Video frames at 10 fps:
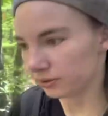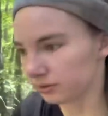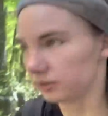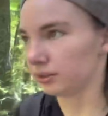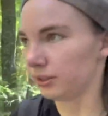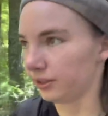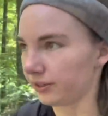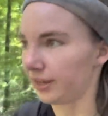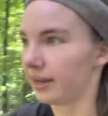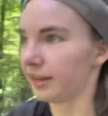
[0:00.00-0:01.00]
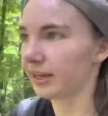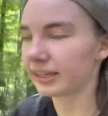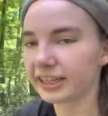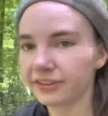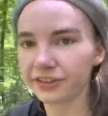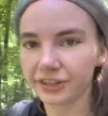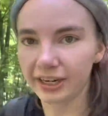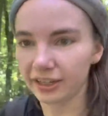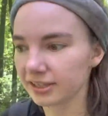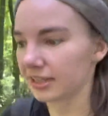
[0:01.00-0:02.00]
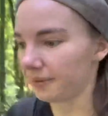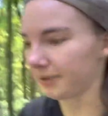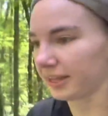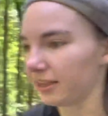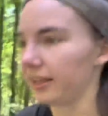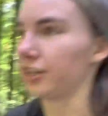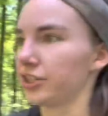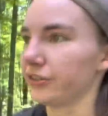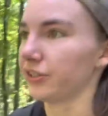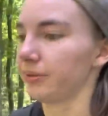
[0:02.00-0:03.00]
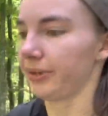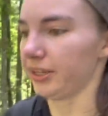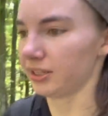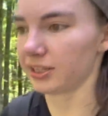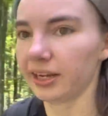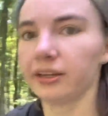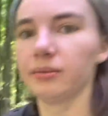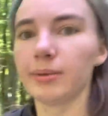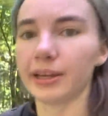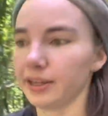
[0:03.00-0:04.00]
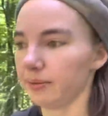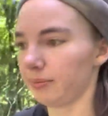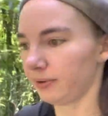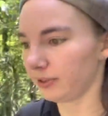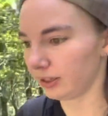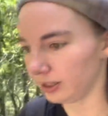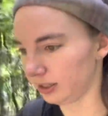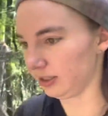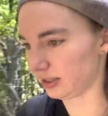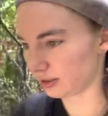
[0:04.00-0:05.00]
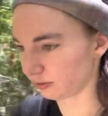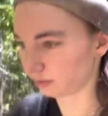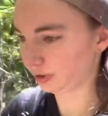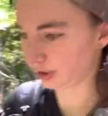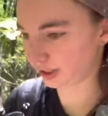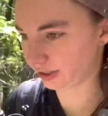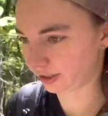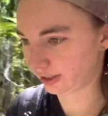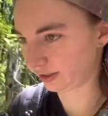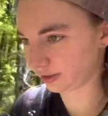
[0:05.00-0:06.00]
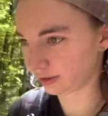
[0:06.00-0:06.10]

Oh, okay. I kind of regret not stopping at the last shelter because now my hip is really hurting.